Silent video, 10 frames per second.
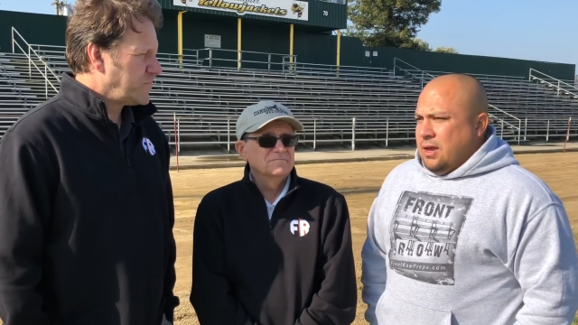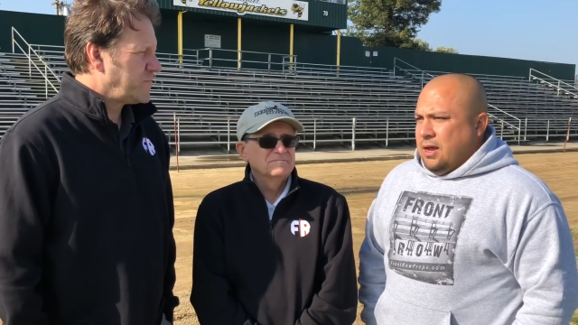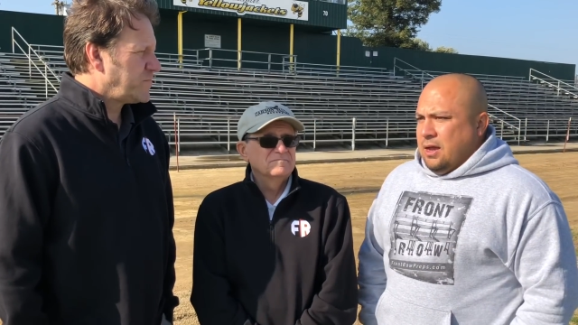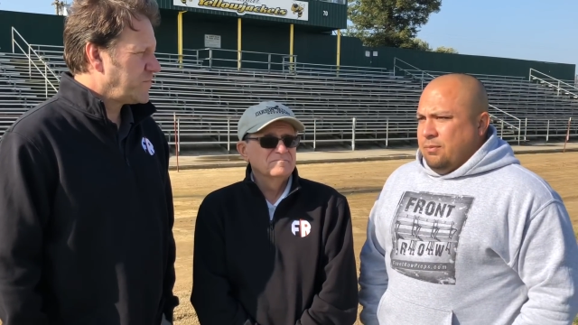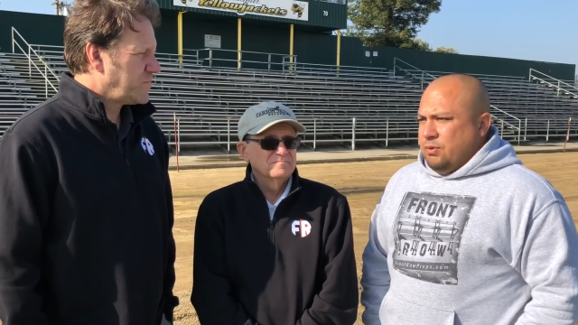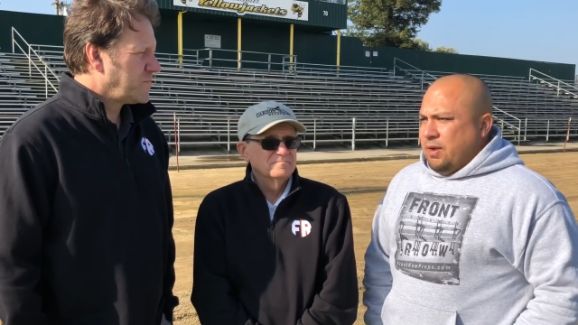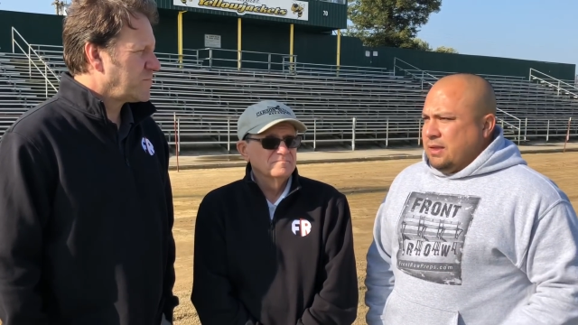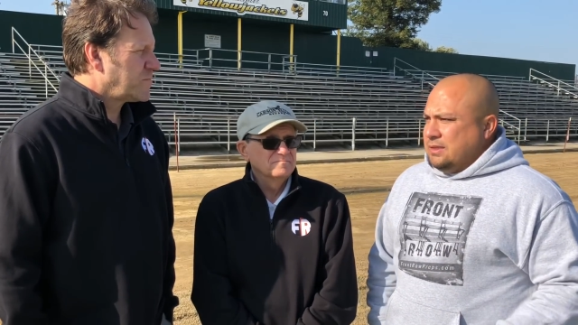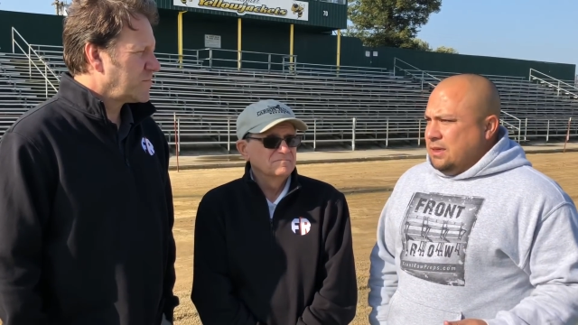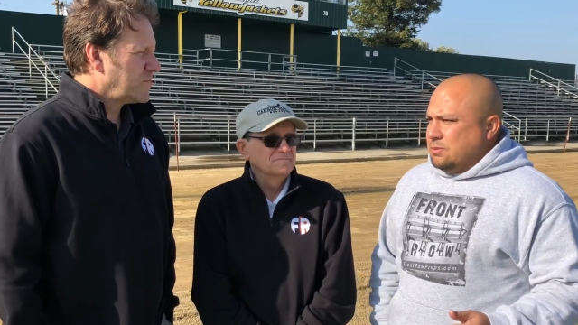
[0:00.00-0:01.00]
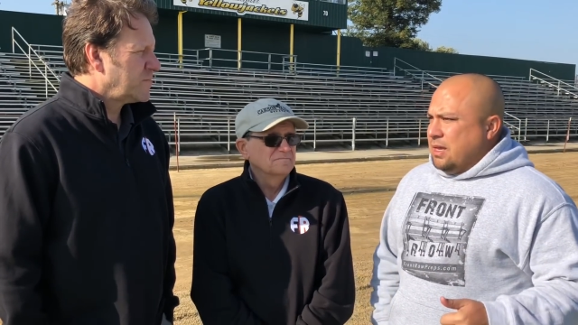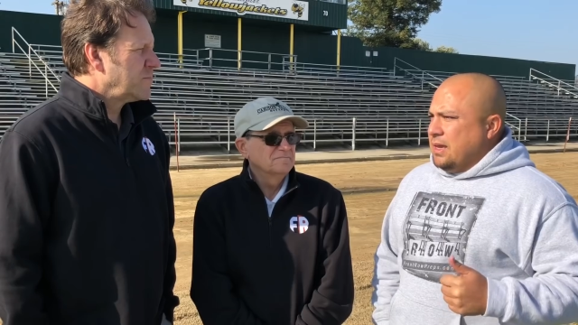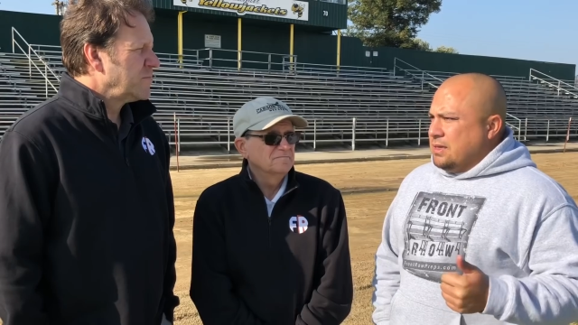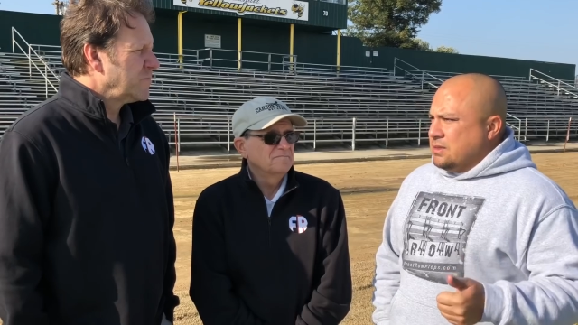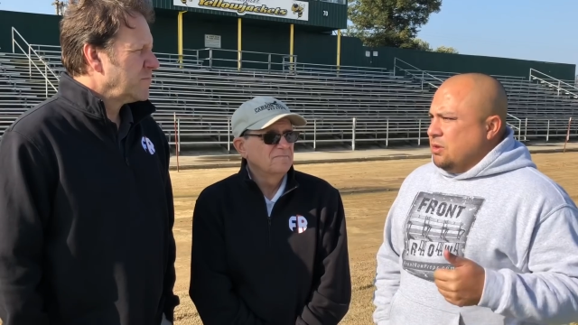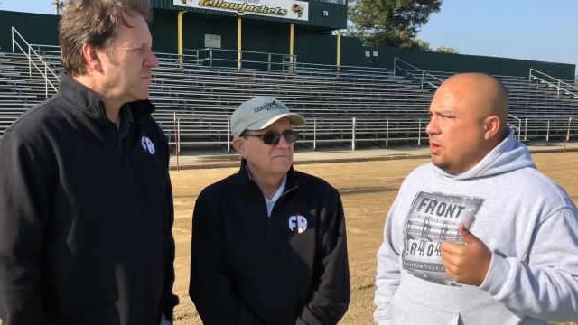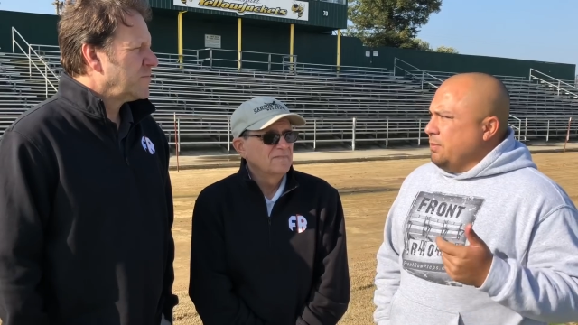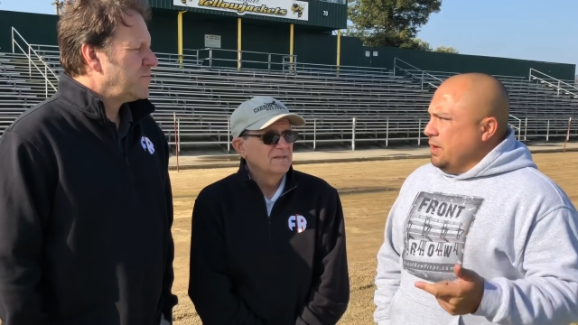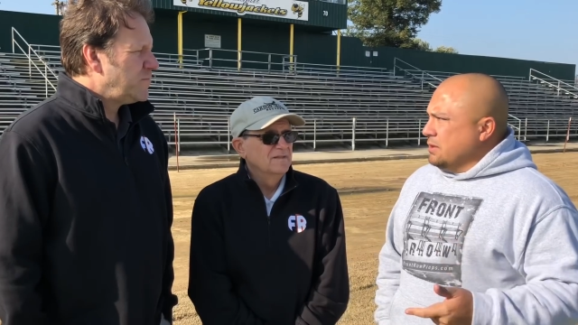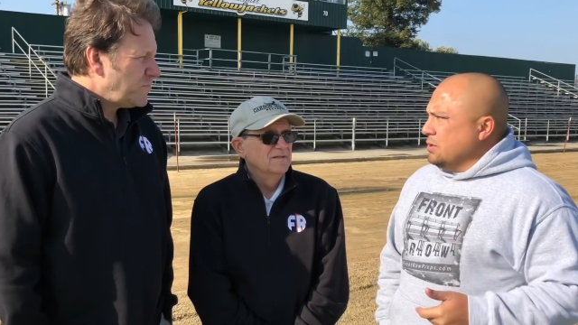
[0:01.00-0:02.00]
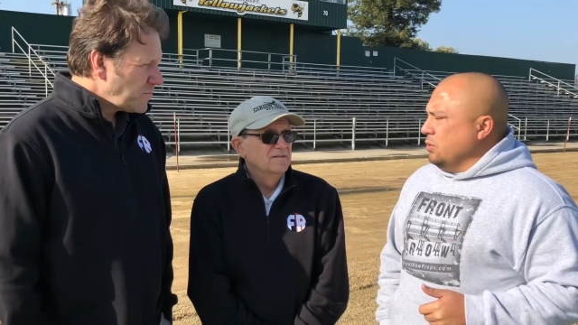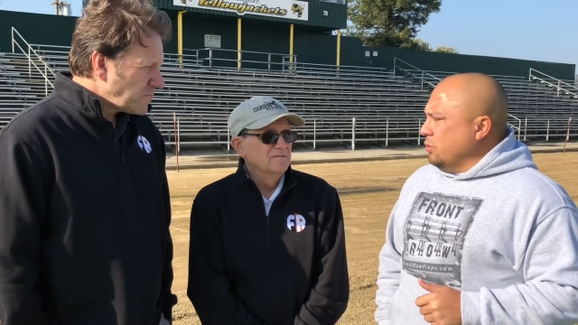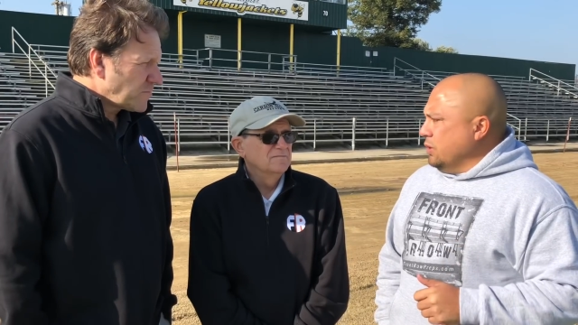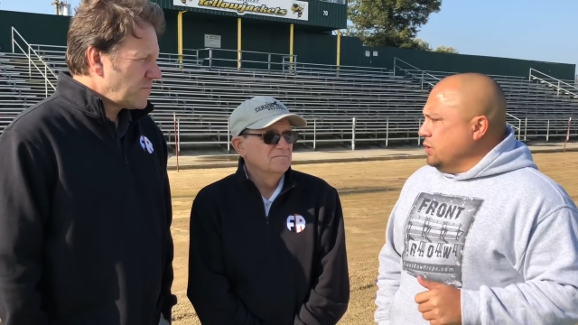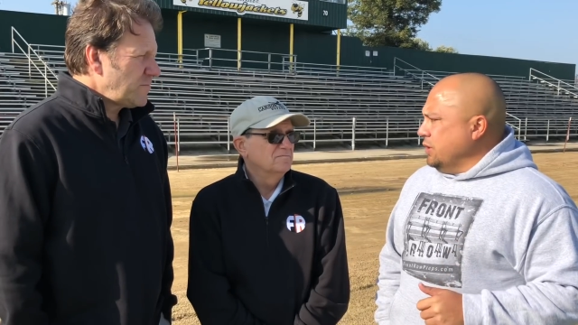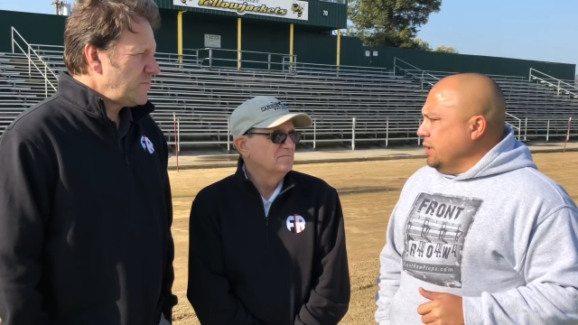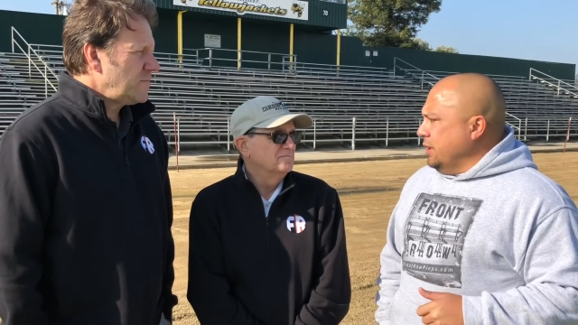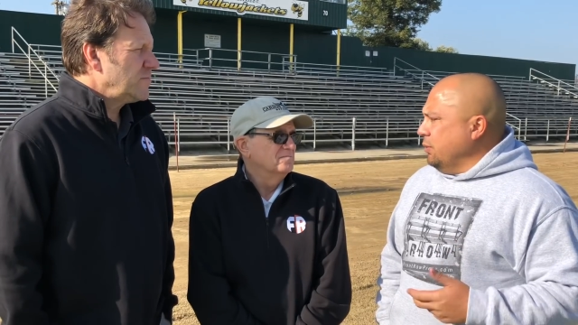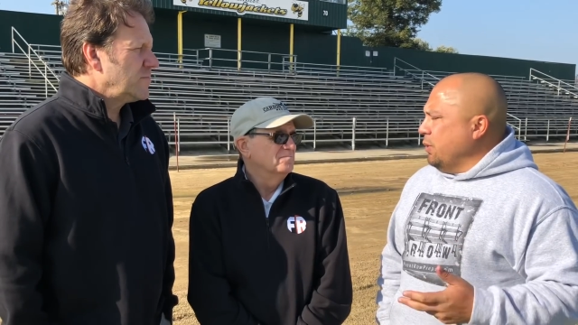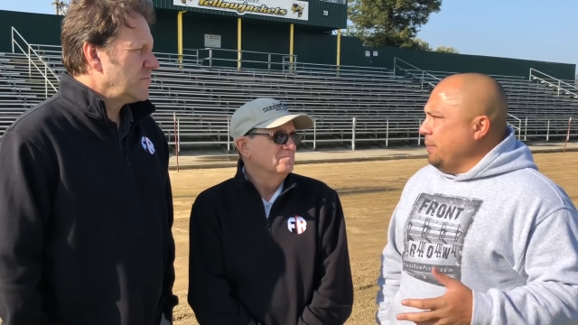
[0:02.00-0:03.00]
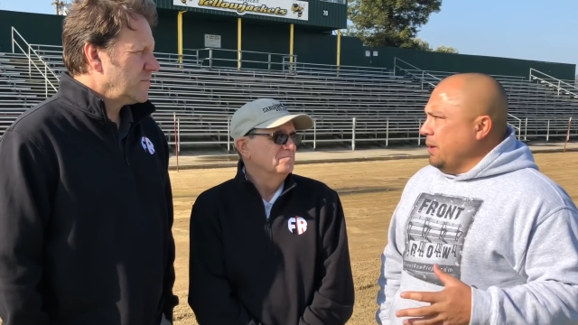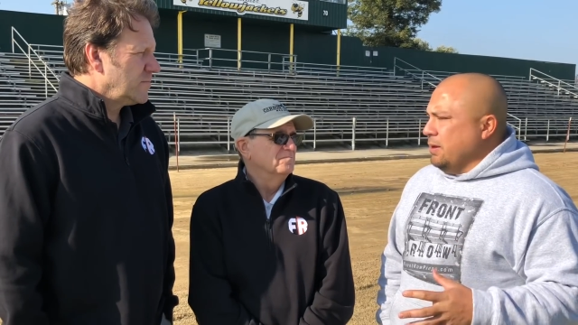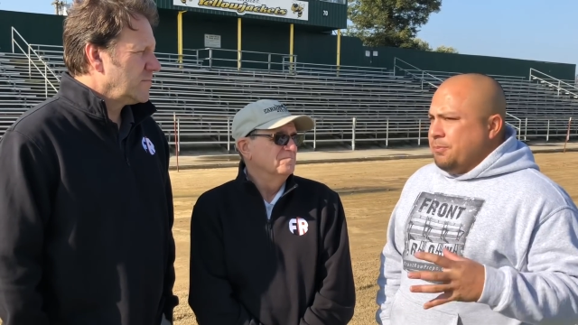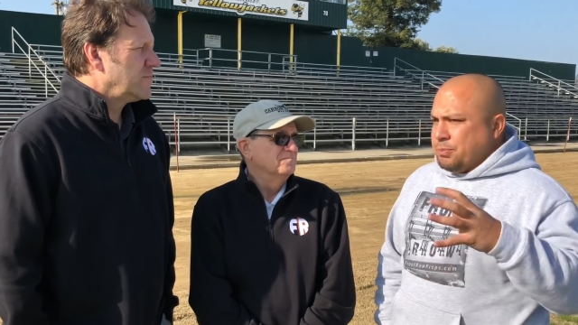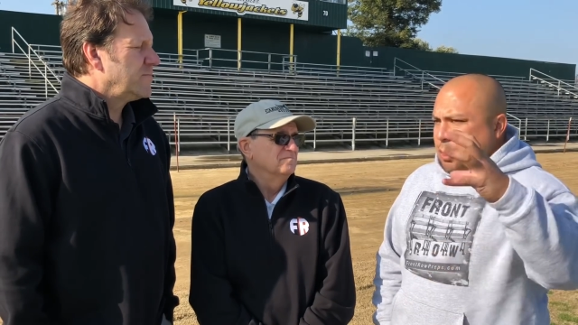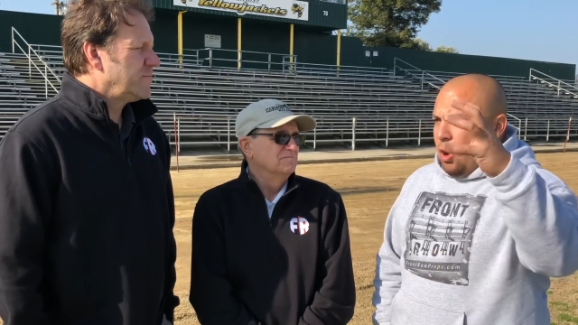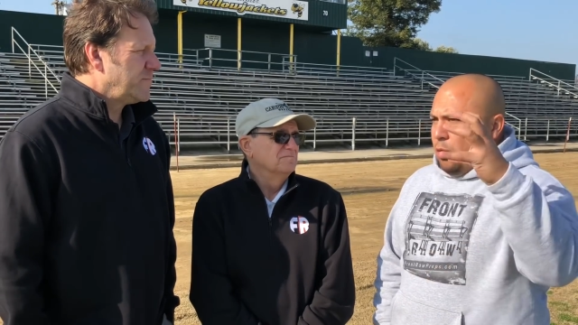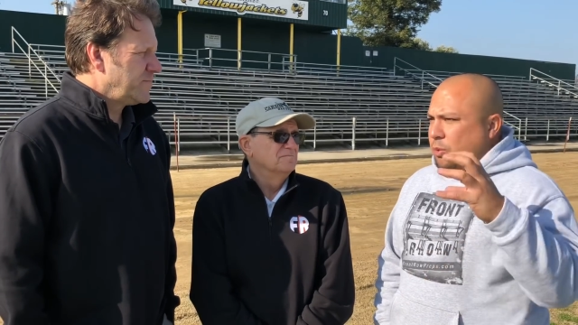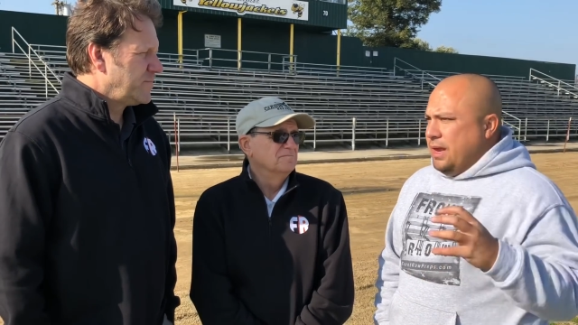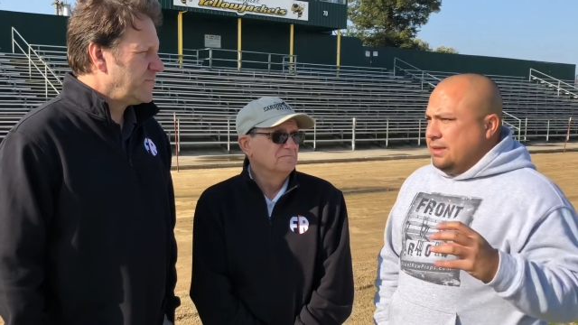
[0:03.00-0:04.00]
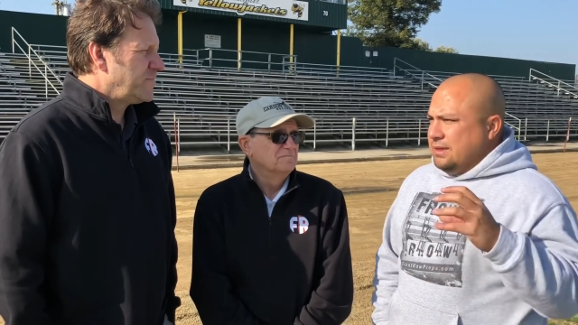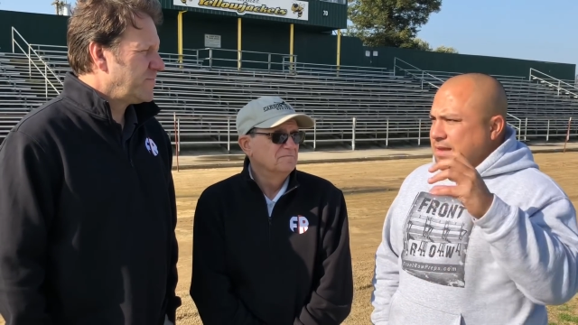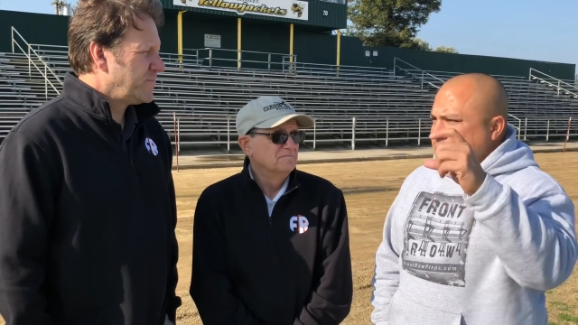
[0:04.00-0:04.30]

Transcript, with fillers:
Speaker 1: Um, you got teams like Escalon, Modesto Christian, and Ripon, all ranked in